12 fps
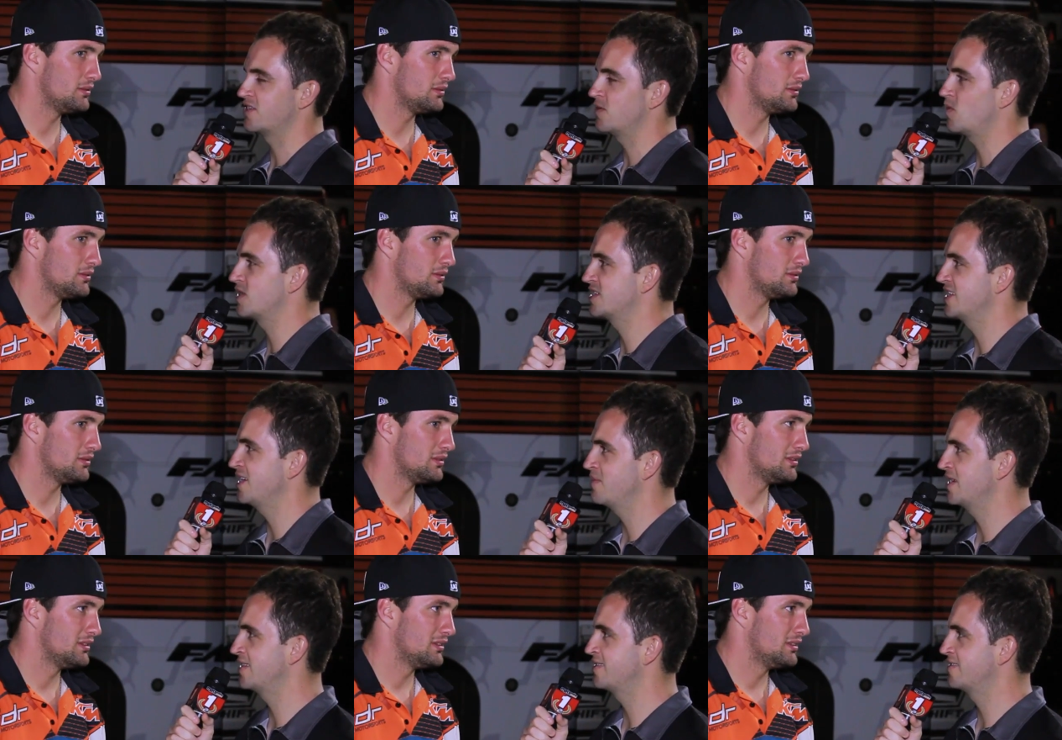Speaker 1: sort of watching him
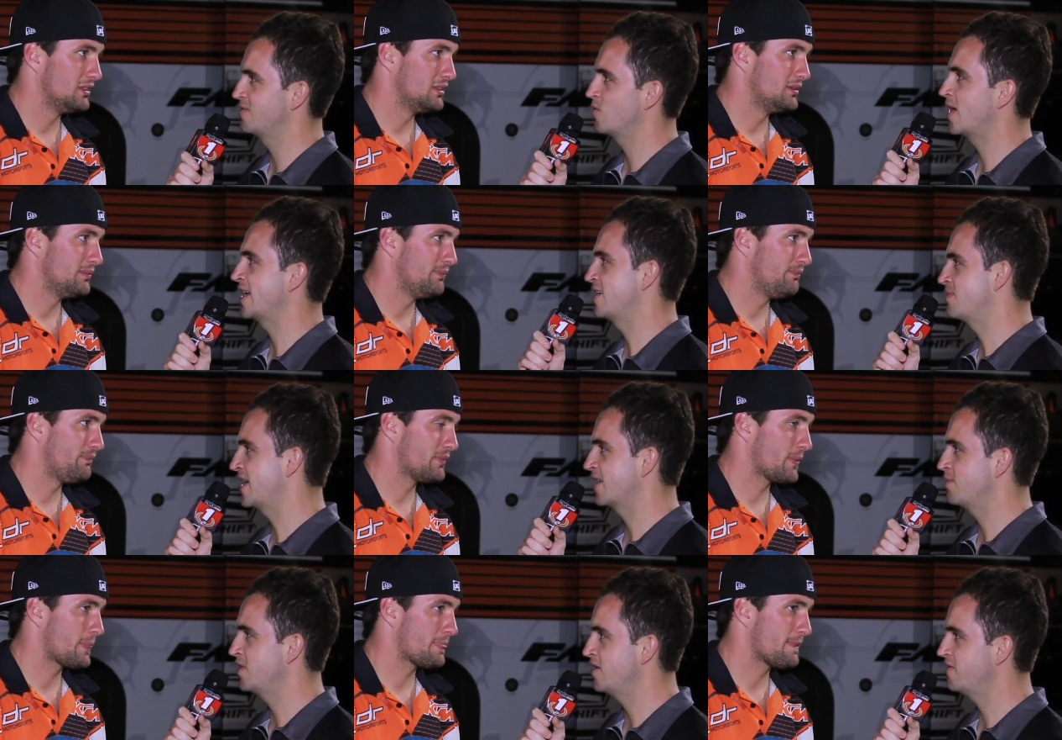and waiting to make
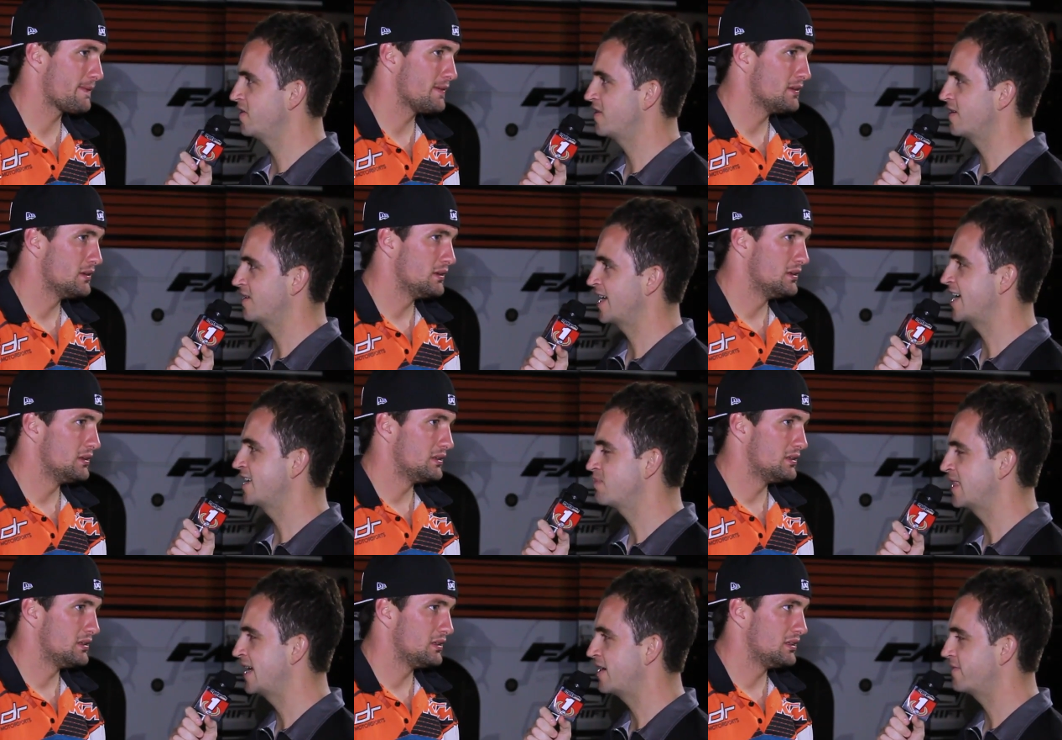him move, or how did it
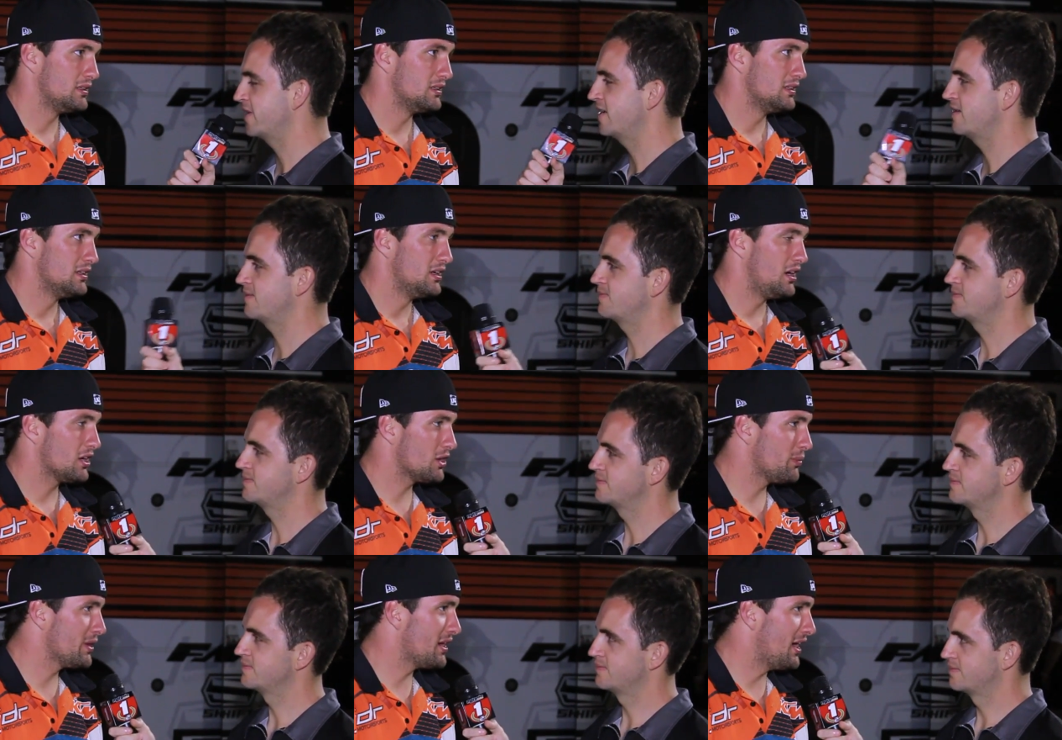play out for you?
Speaker 2: I got a
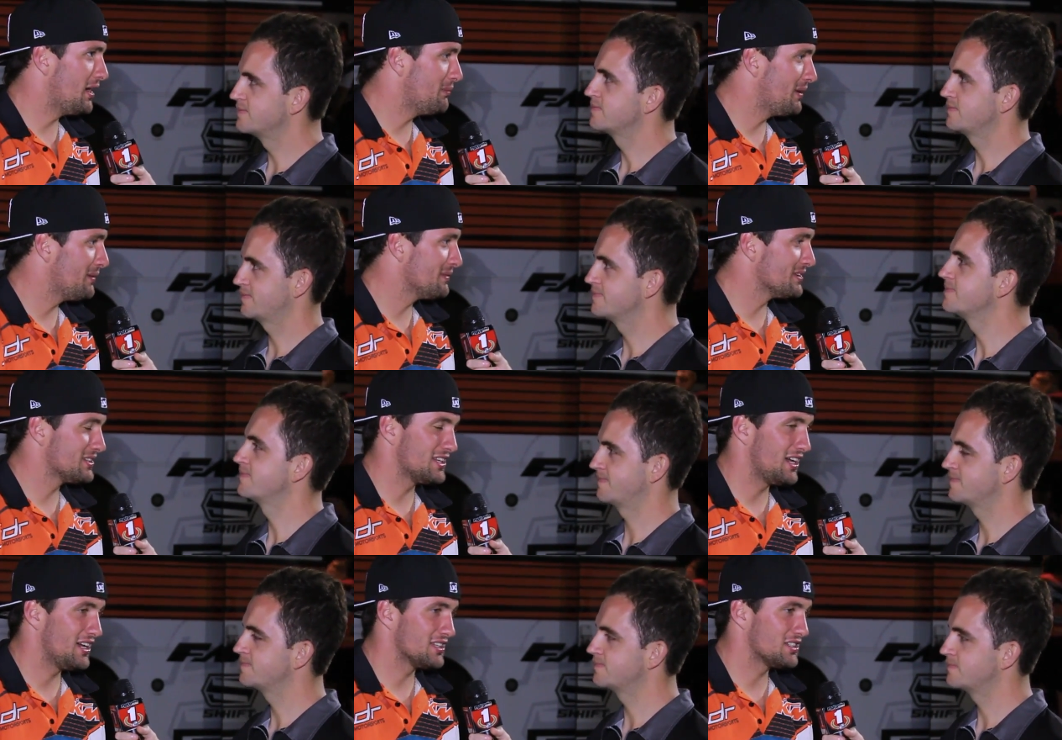bit of arm pump at the
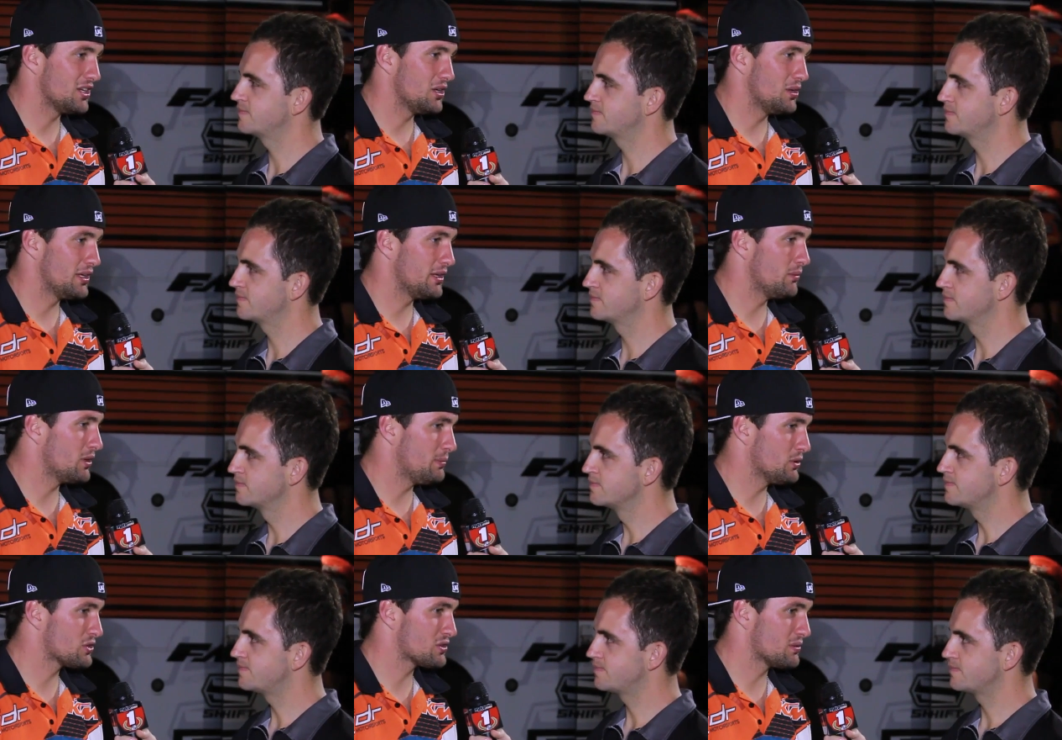start, so I didn't want to
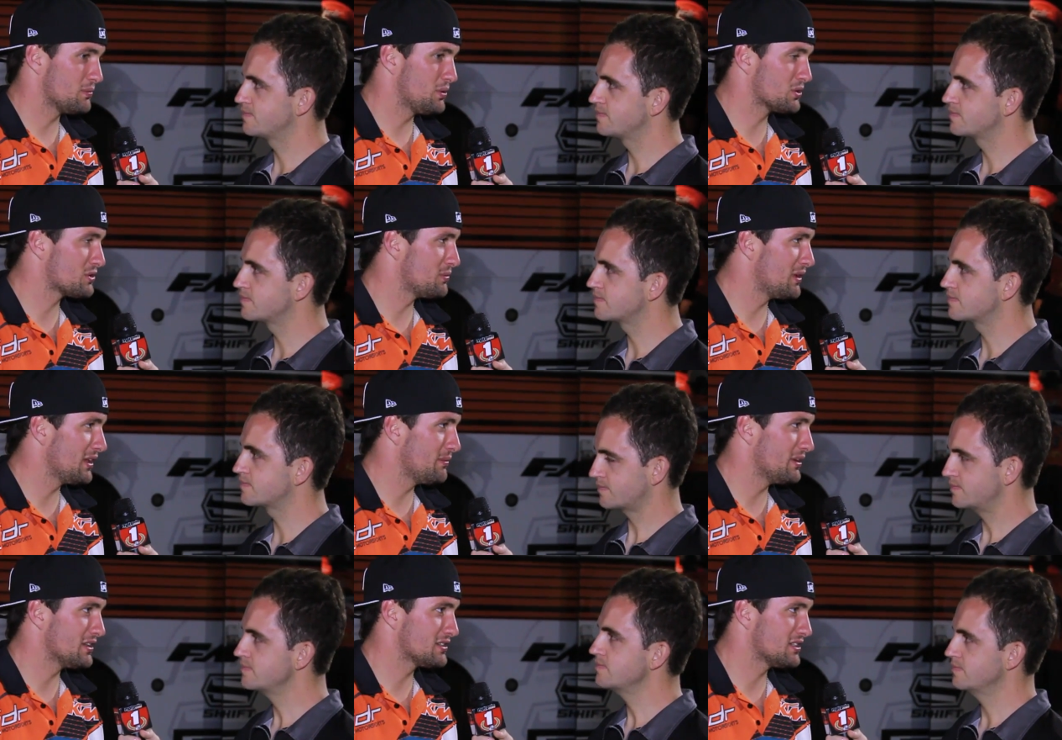push push my
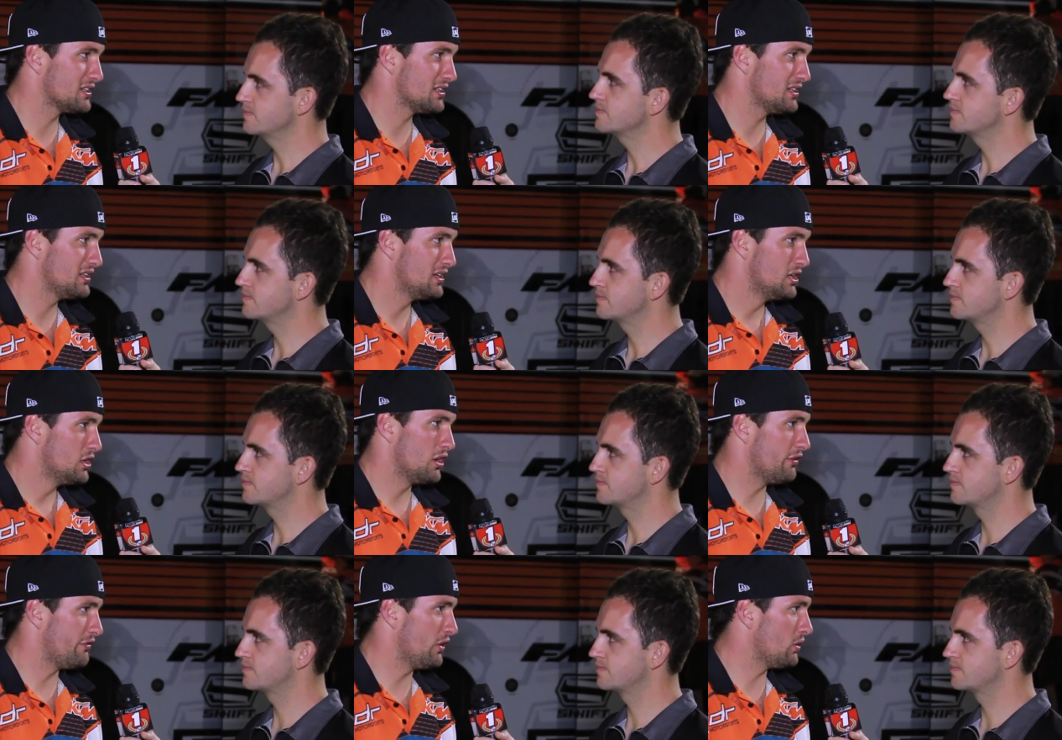limits, and you know
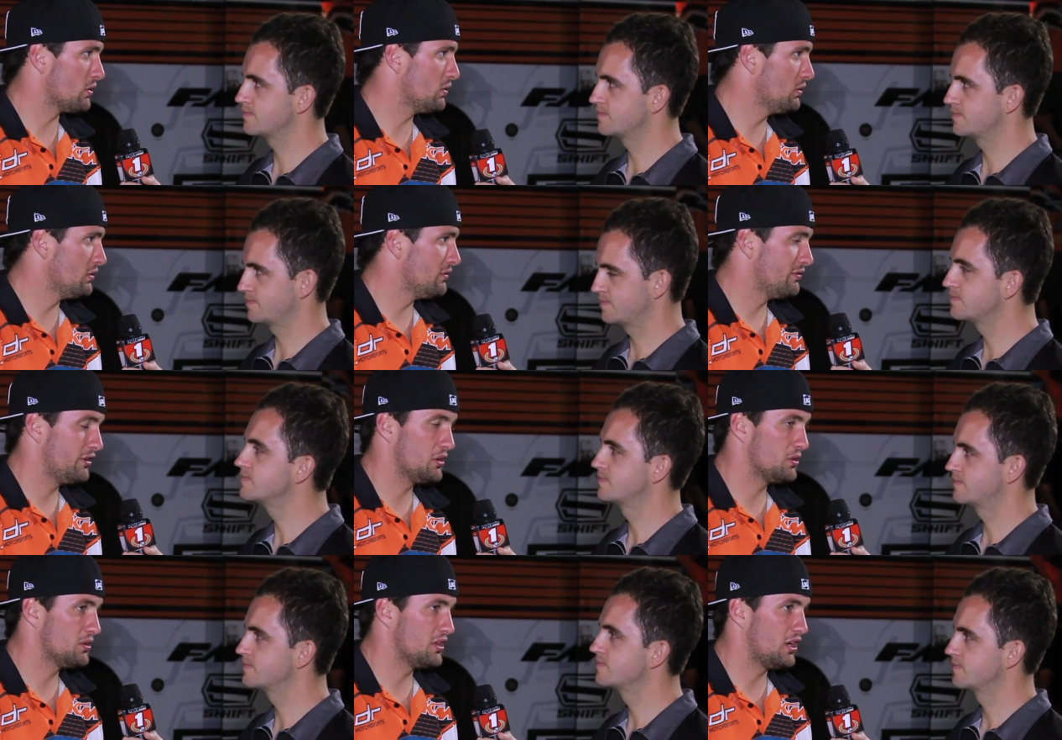felt good, felt
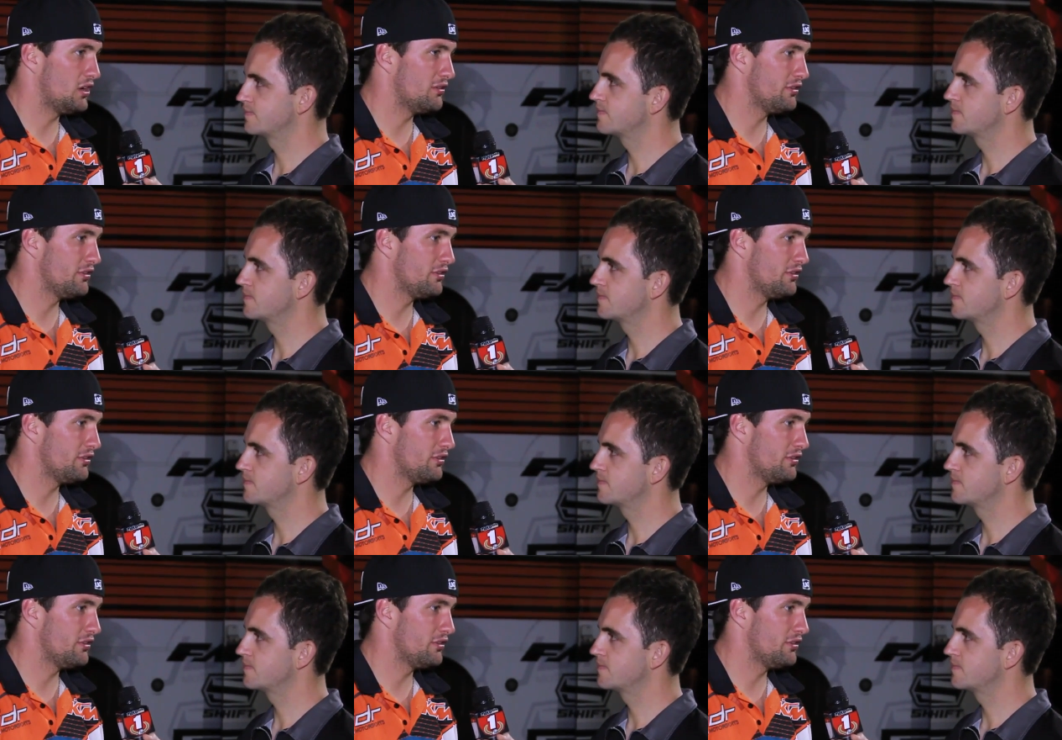good the whole